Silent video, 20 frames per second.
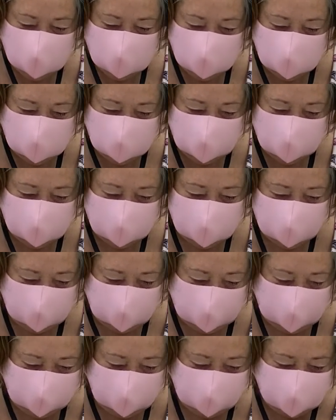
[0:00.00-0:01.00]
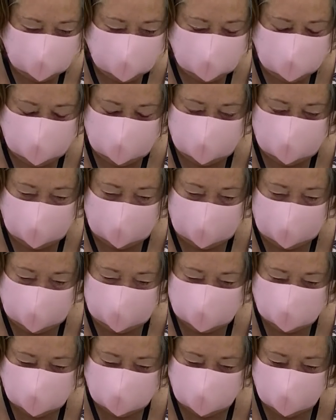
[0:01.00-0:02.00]
to the plant, to the
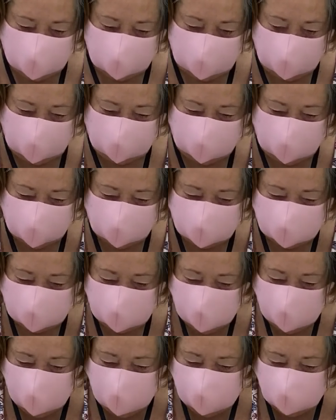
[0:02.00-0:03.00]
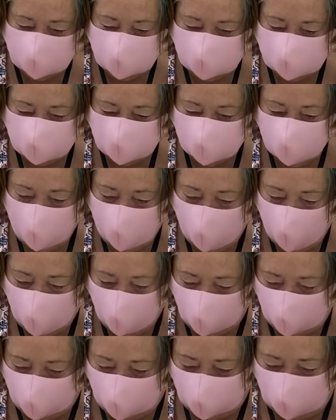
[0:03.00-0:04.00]
pot, so that there's
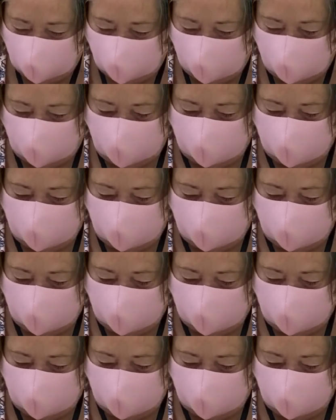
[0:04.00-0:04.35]
more